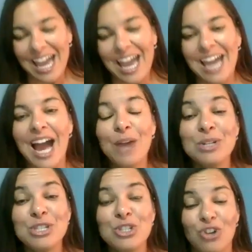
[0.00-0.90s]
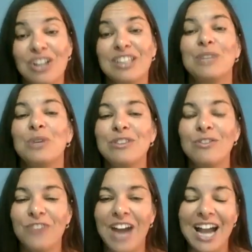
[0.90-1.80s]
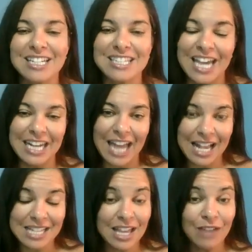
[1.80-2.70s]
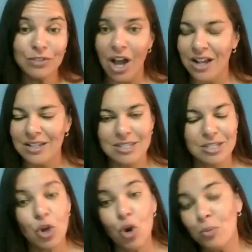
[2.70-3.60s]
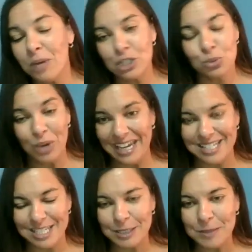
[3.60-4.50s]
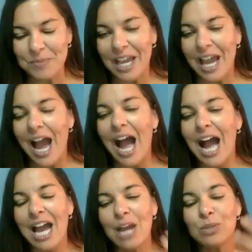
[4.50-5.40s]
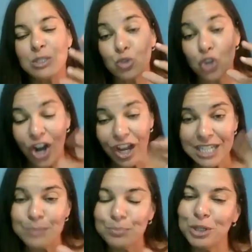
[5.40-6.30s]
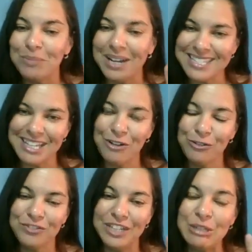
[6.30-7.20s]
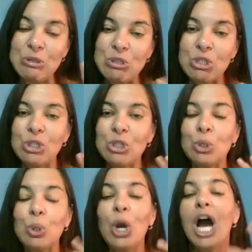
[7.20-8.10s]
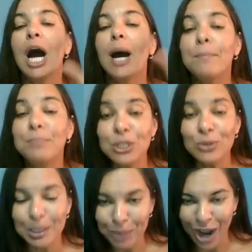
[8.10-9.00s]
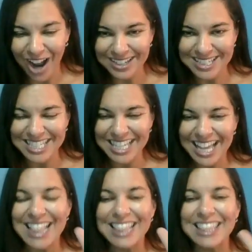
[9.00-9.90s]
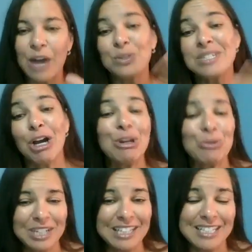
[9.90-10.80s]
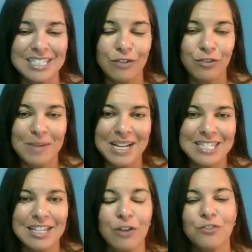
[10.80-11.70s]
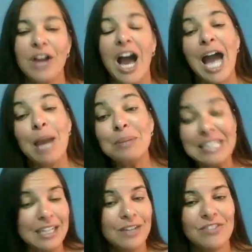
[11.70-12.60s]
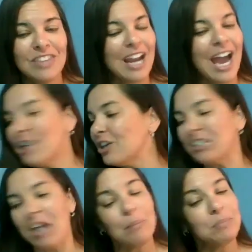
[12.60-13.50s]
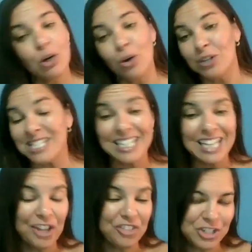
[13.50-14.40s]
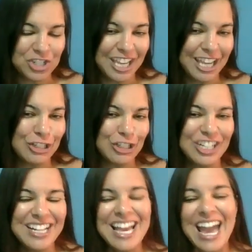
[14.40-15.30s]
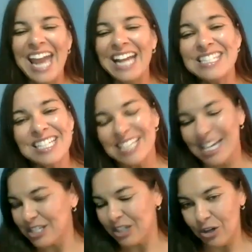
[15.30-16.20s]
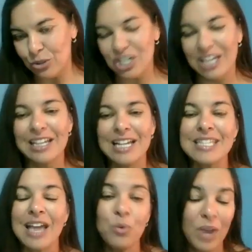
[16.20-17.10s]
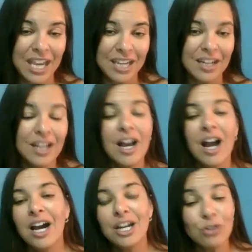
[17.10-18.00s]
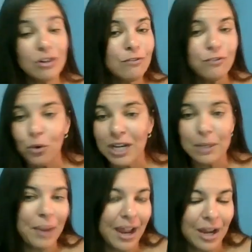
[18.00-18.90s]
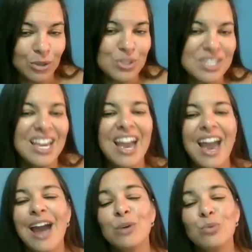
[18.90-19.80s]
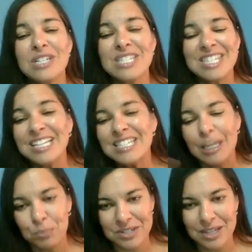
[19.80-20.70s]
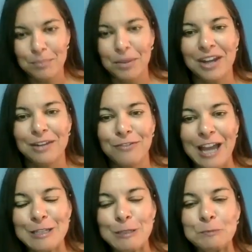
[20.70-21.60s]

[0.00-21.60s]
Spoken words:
And I was struggling with the fact that as I've lost so much weight, I was trying to put myself into a beauty box that was unrealistic for myself. I believed that I could not be a holistic health educator and success coach unless I weighed 140 pounds and was 16% body fat.